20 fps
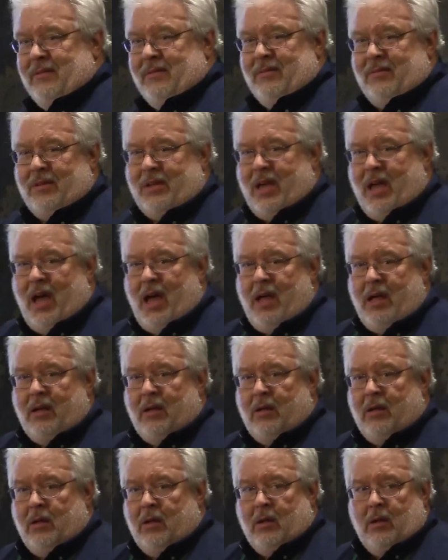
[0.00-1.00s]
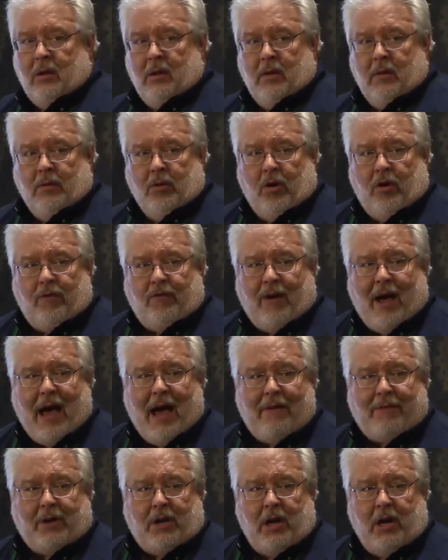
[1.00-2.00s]
Okay? There are
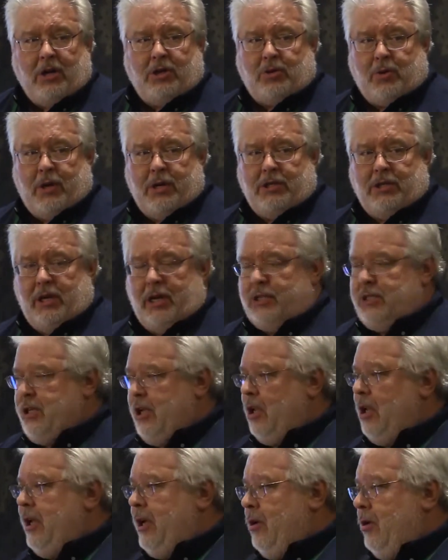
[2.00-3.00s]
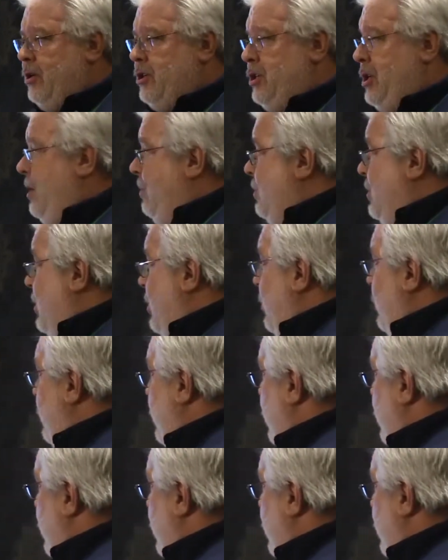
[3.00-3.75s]
5 countries that it's illegal to ship to.